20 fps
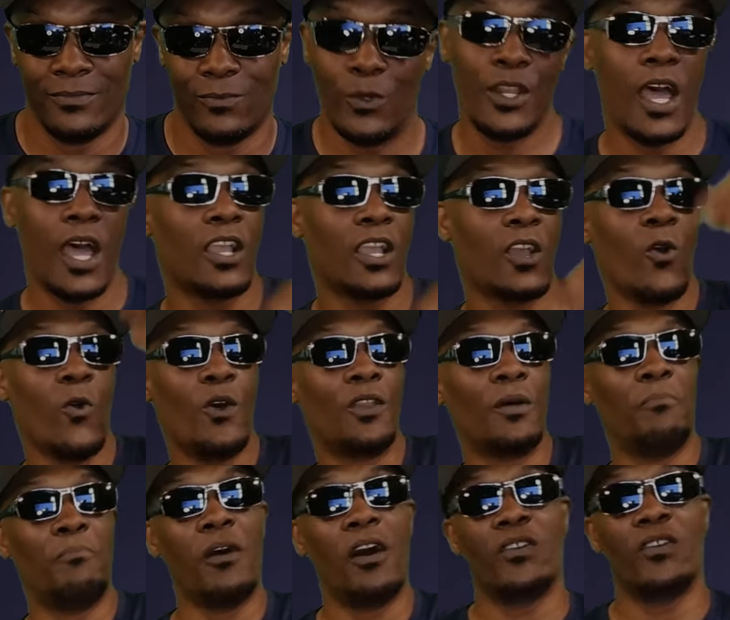We're not going
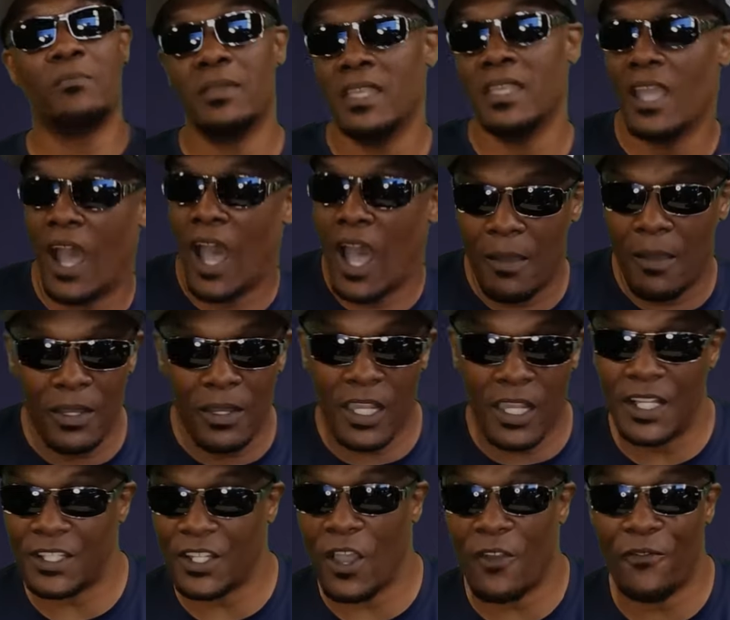above and beyond
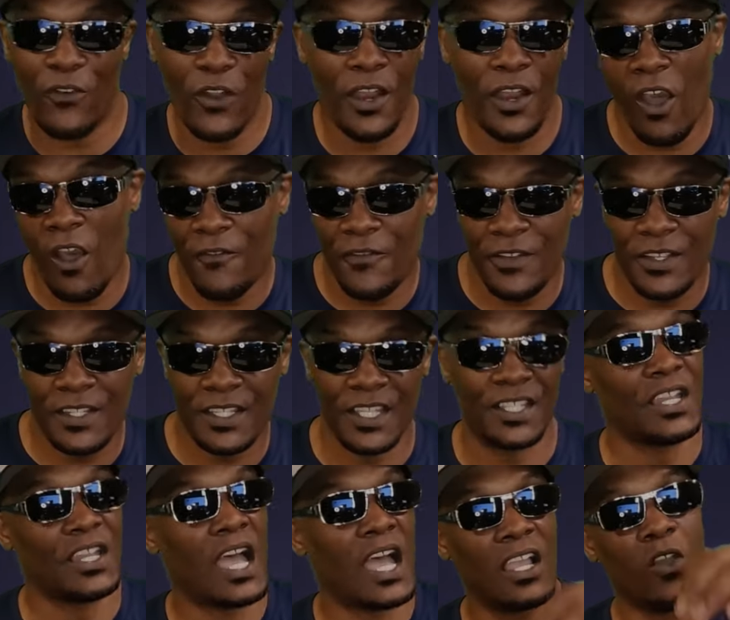because our front office
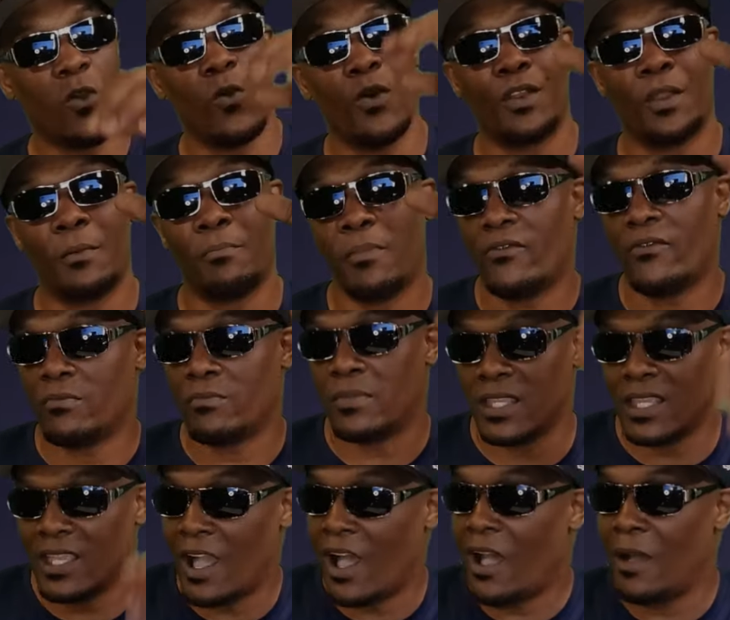is not going above and
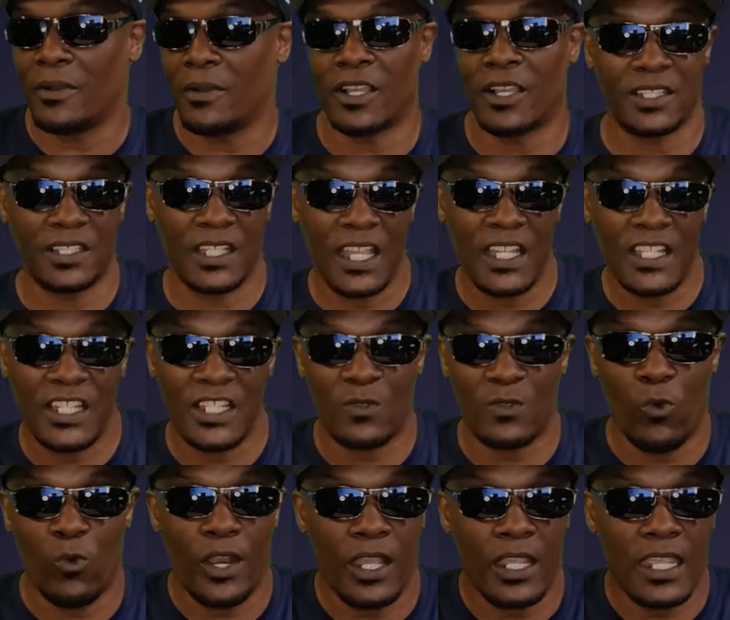beyond because they just
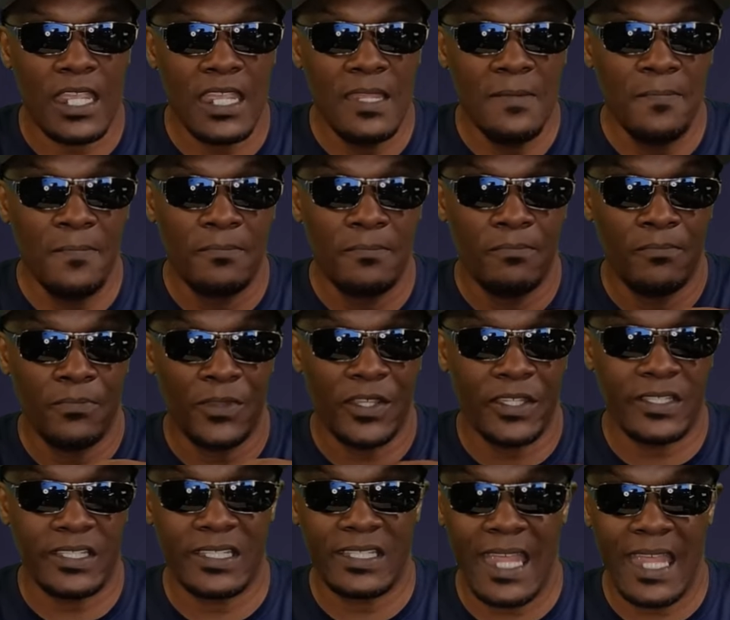want to keep
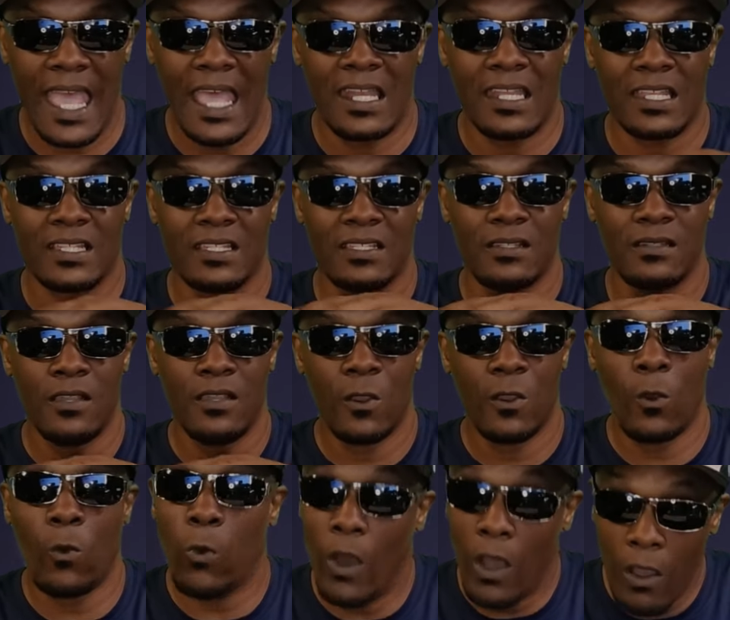the status
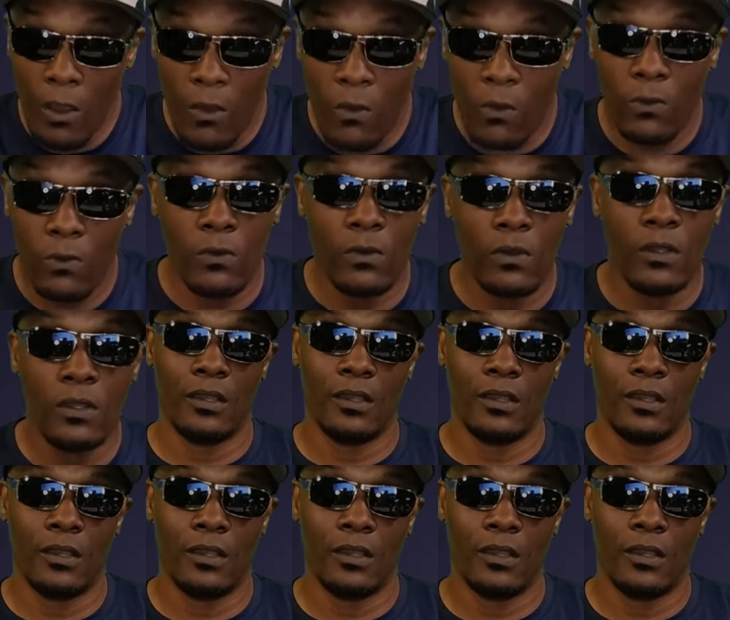quo.